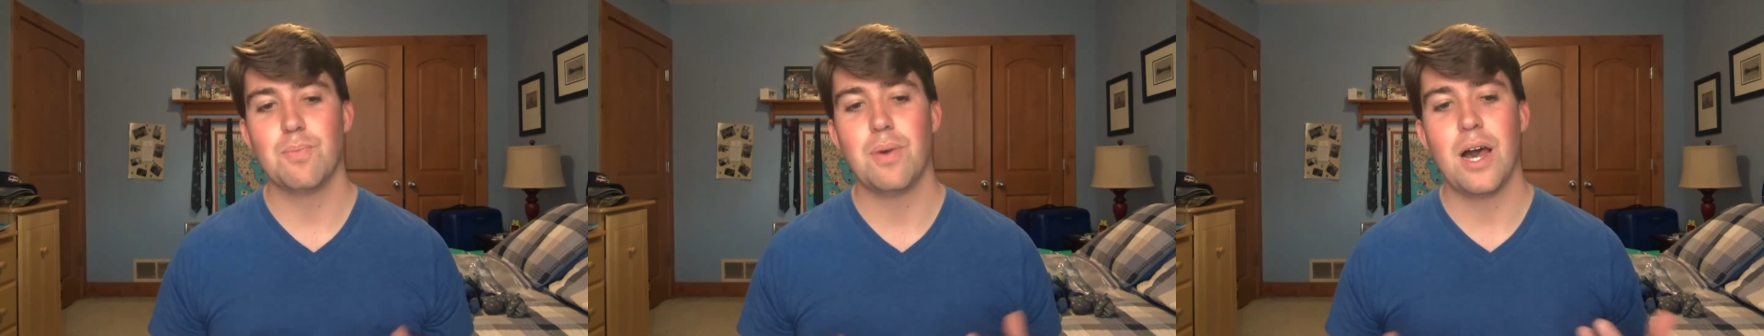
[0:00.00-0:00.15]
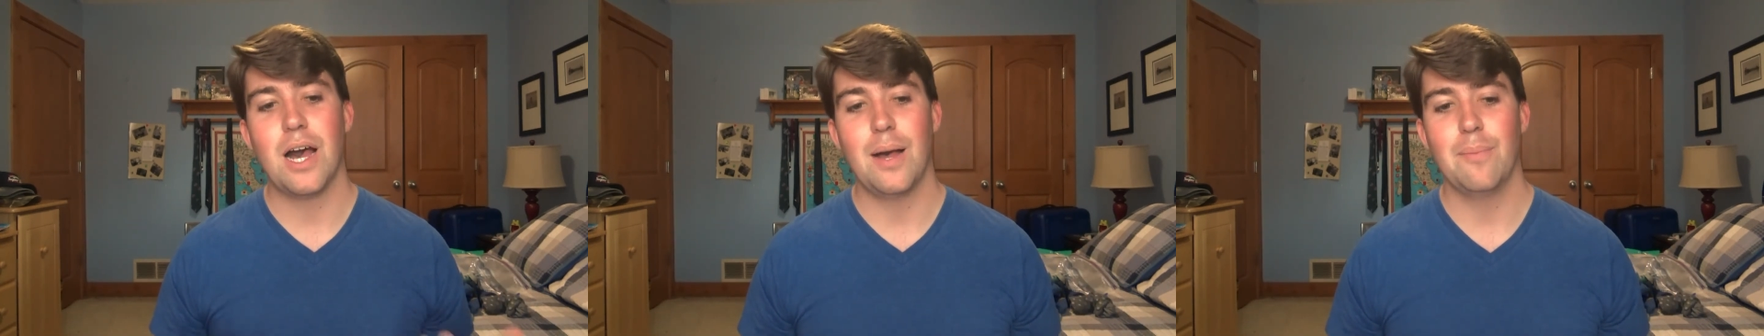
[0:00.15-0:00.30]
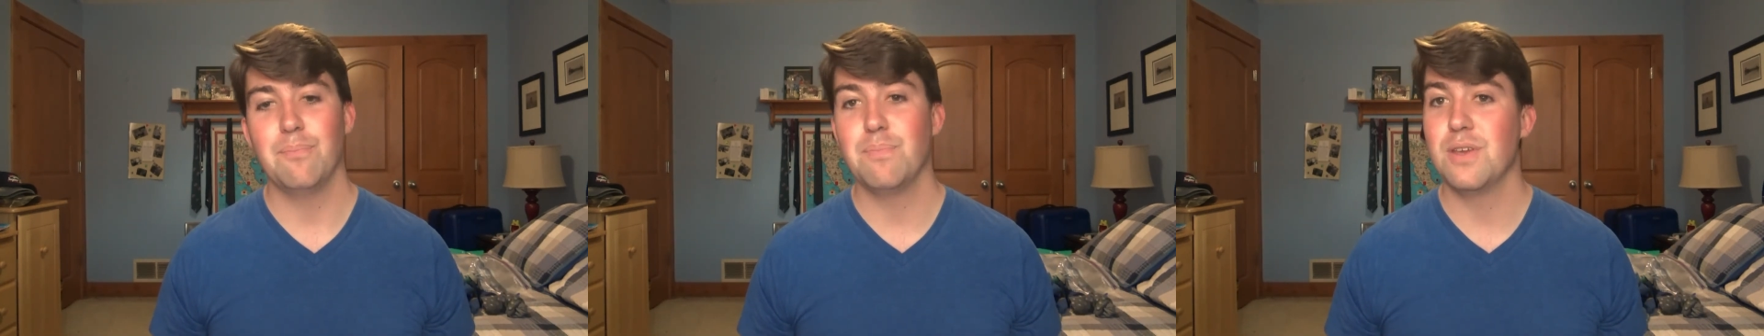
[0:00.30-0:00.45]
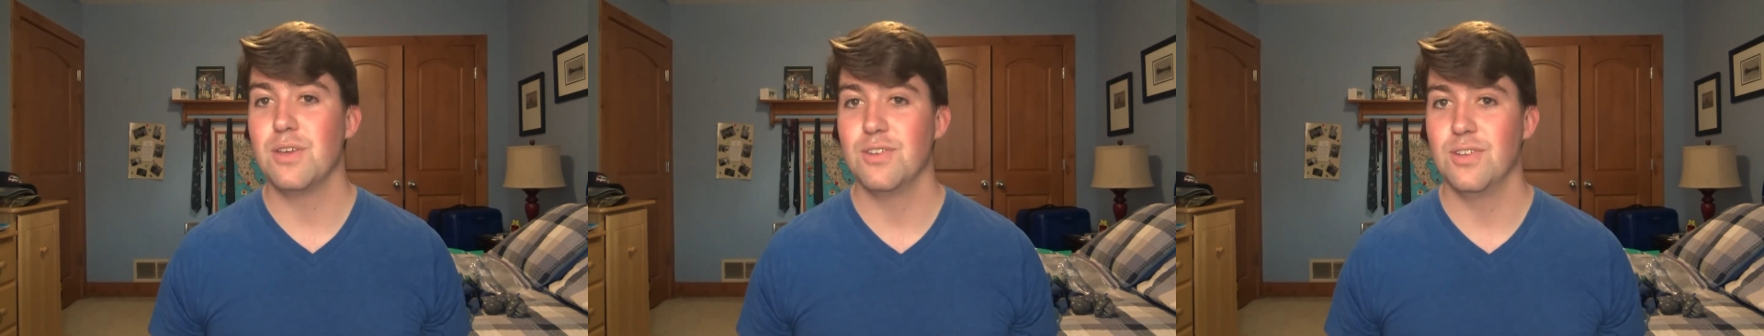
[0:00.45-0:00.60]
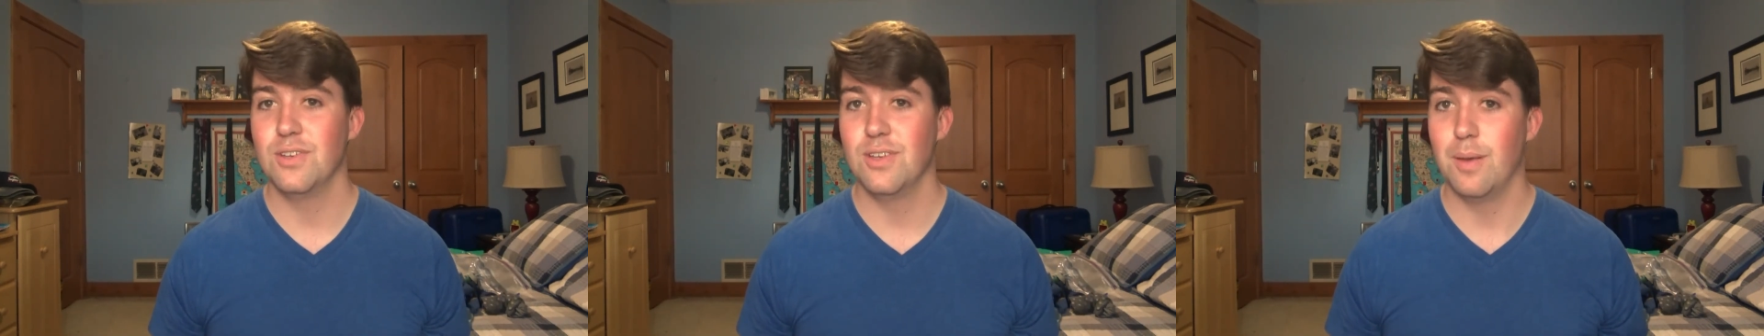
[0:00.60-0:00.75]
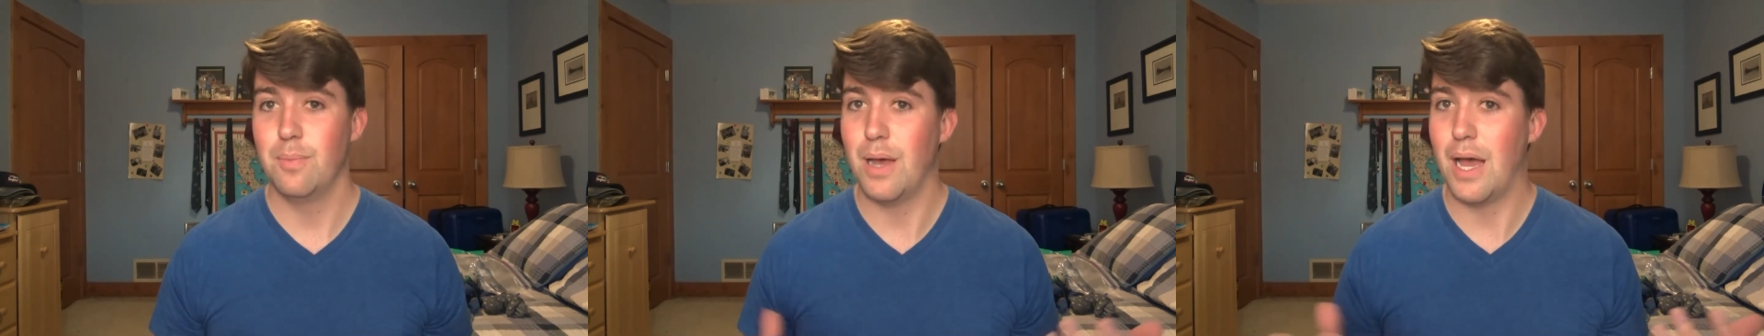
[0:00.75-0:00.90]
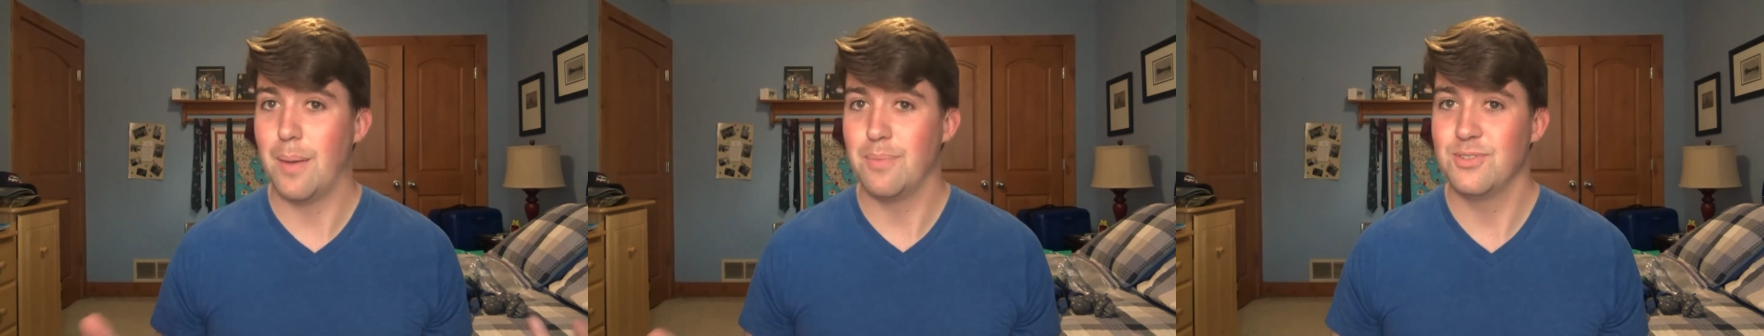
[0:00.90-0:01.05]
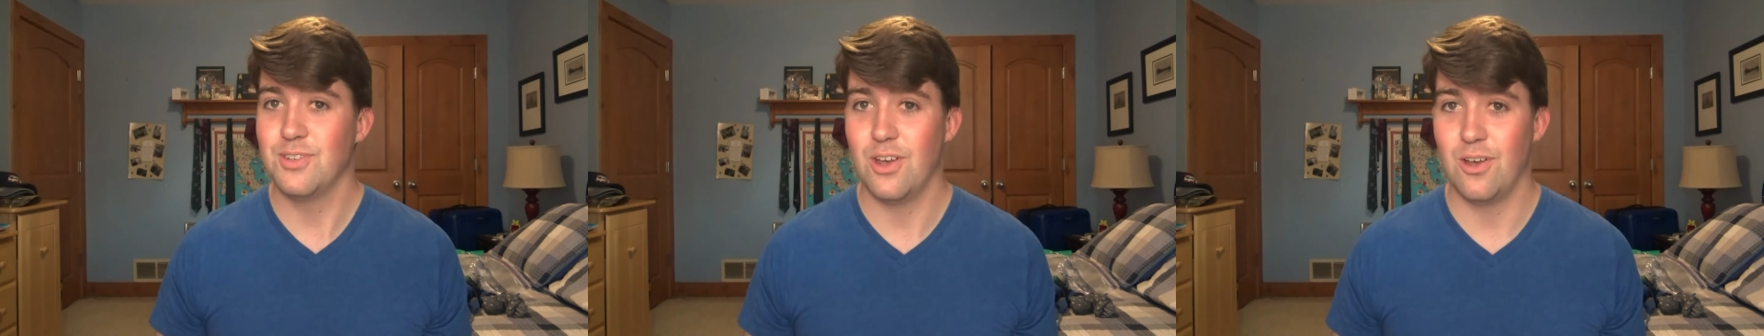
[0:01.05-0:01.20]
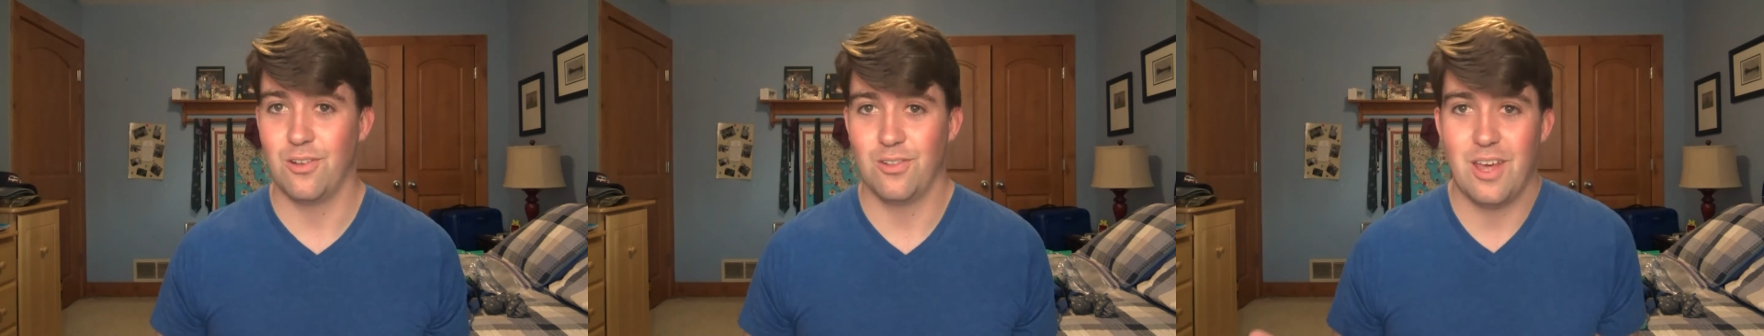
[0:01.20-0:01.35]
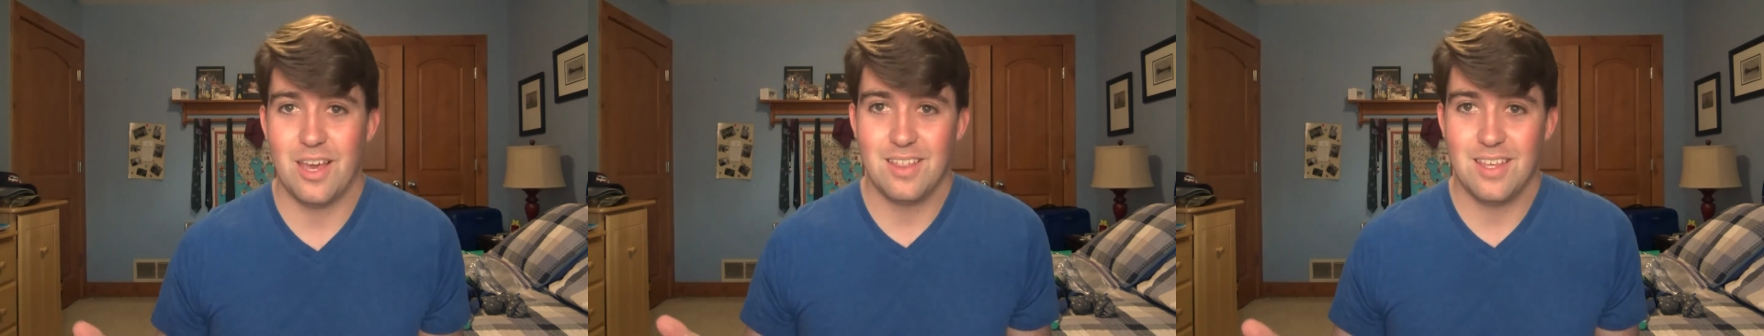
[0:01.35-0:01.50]
pop
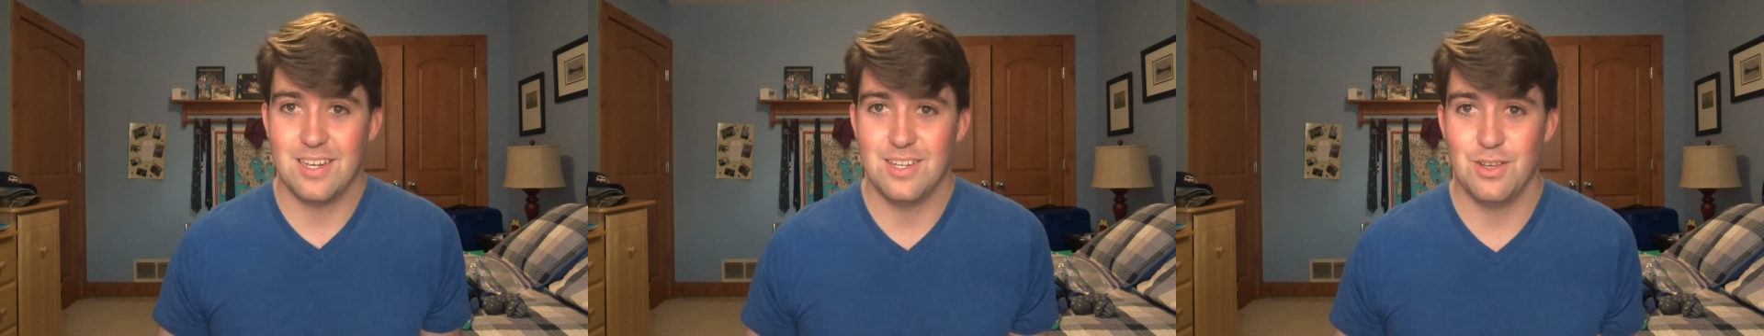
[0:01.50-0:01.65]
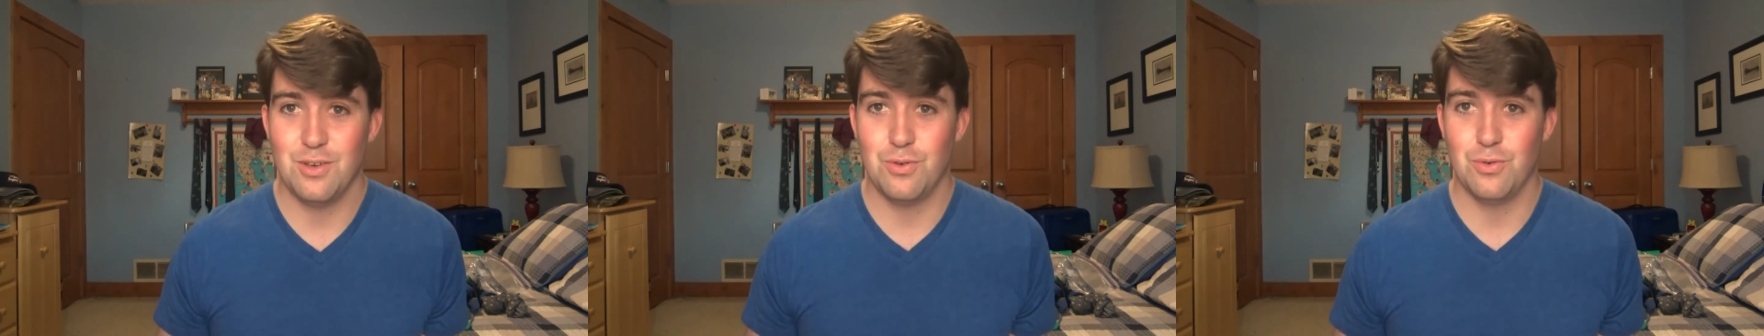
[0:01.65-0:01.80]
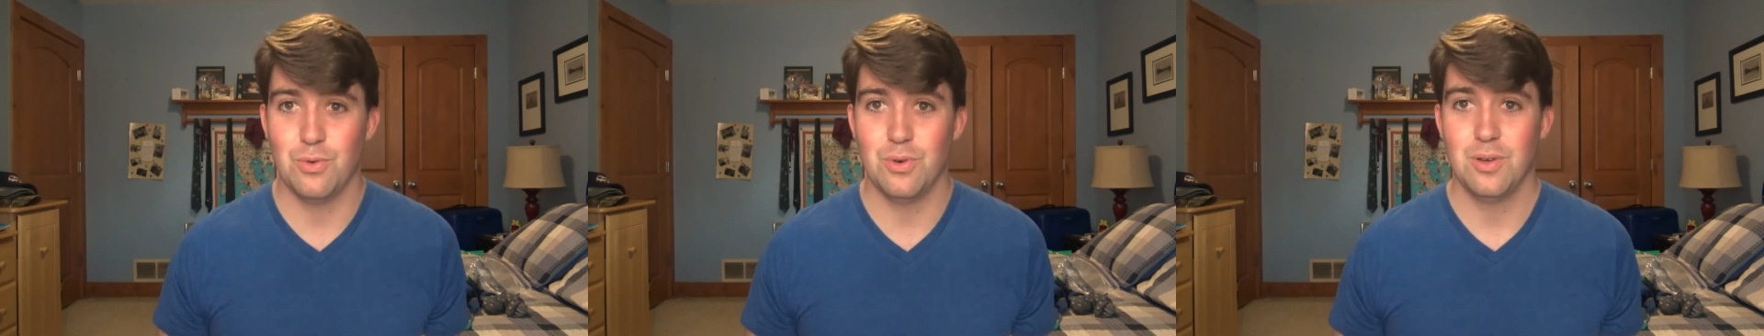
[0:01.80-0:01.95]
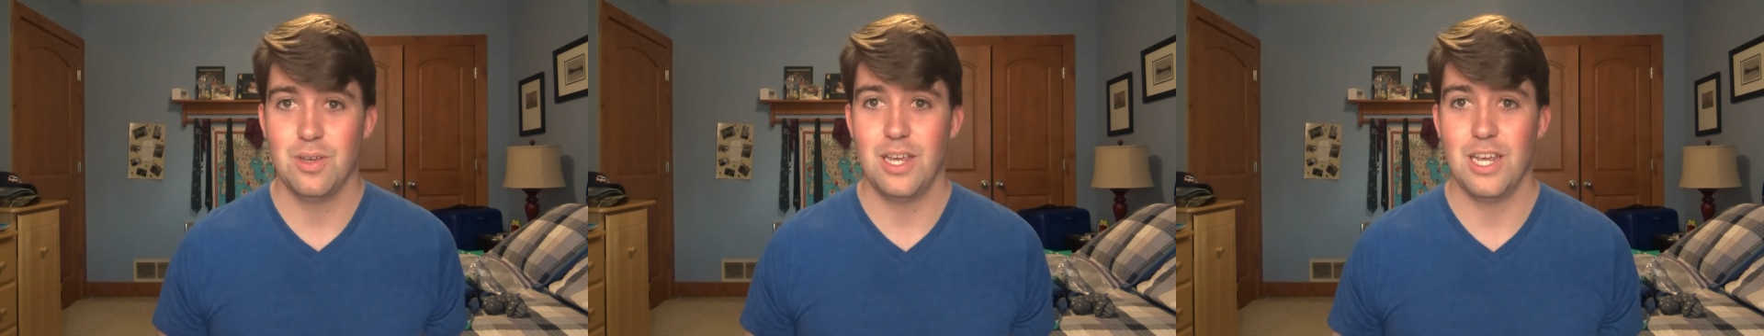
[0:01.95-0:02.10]
song like they do